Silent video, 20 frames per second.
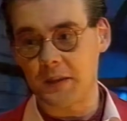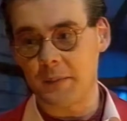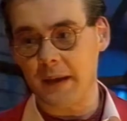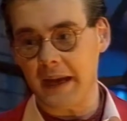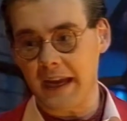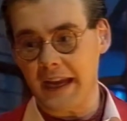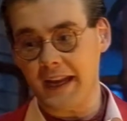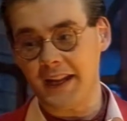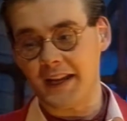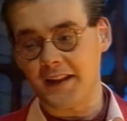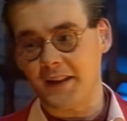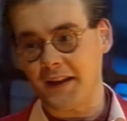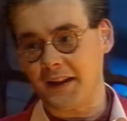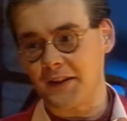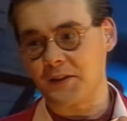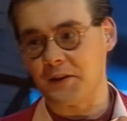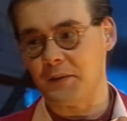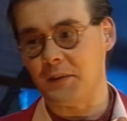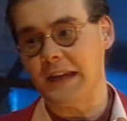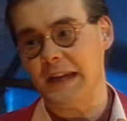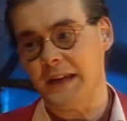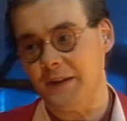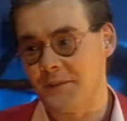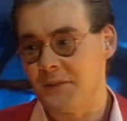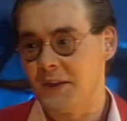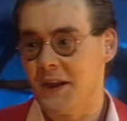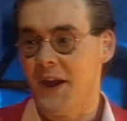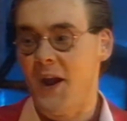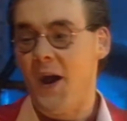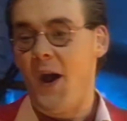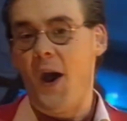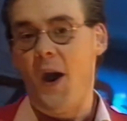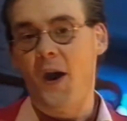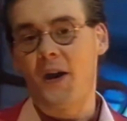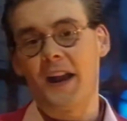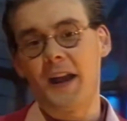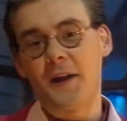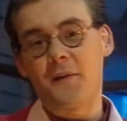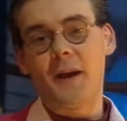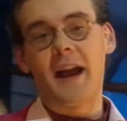bit hairy there to me. Yeah. All
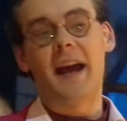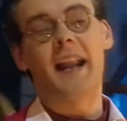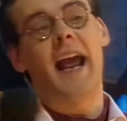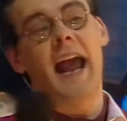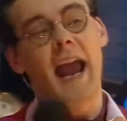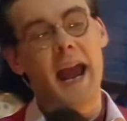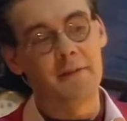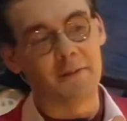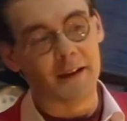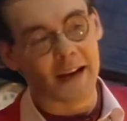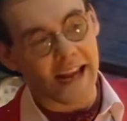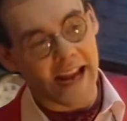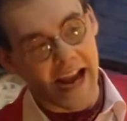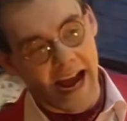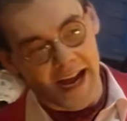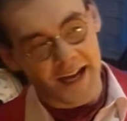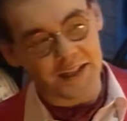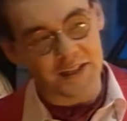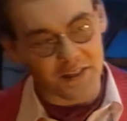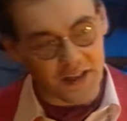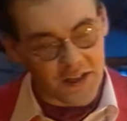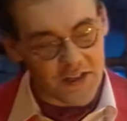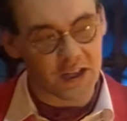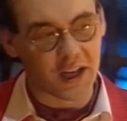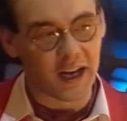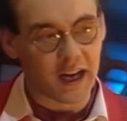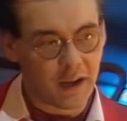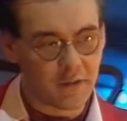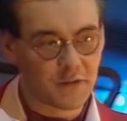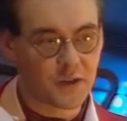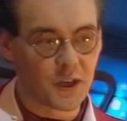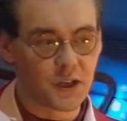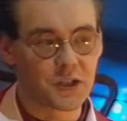right, well, Emily, as a result of your